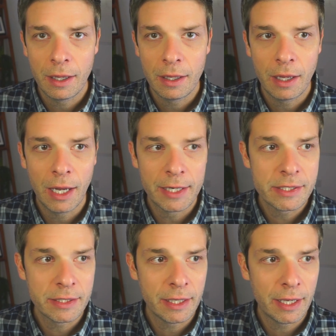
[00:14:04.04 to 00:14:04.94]

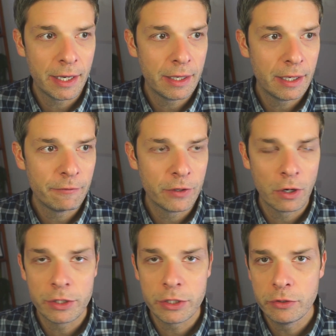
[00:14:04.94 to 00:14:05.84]
Honestly, and if you're
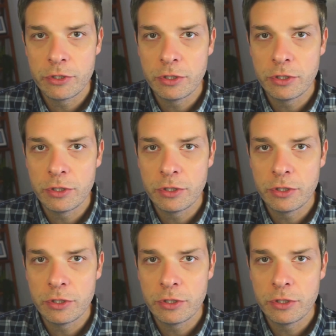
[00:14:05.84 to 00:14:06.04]
on YouTube